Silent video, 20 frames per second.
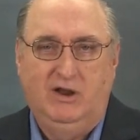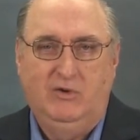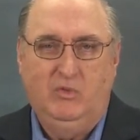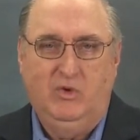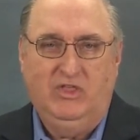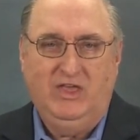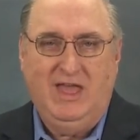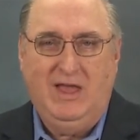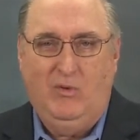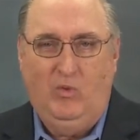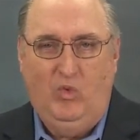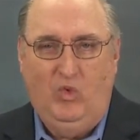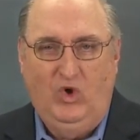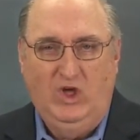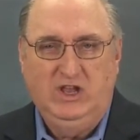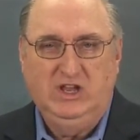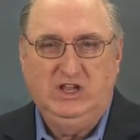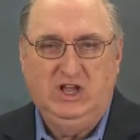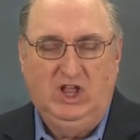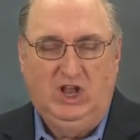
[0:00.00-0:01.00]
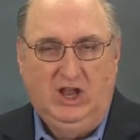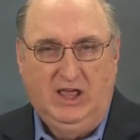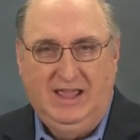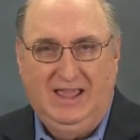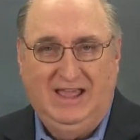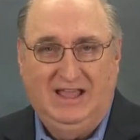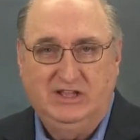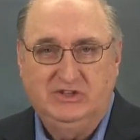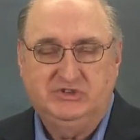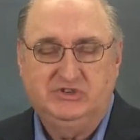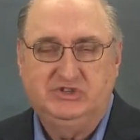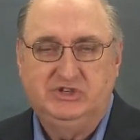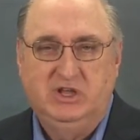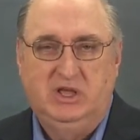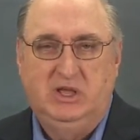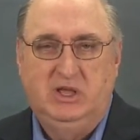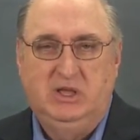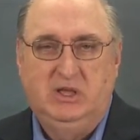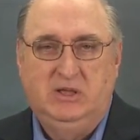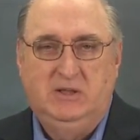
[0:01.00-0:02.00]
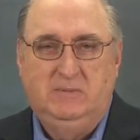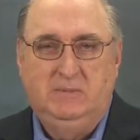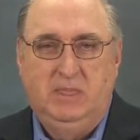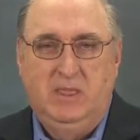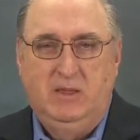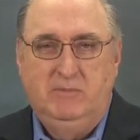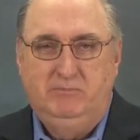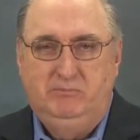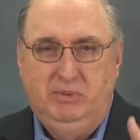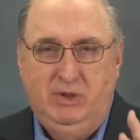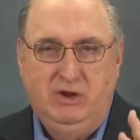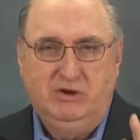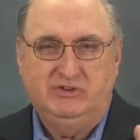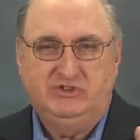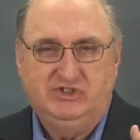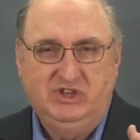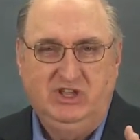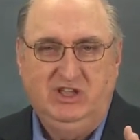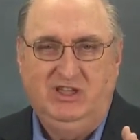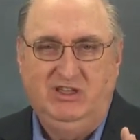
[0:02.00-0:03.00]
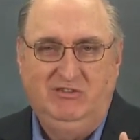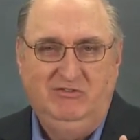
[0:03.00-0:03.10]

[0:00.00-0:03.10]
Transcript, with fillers: and with that one glance, piercing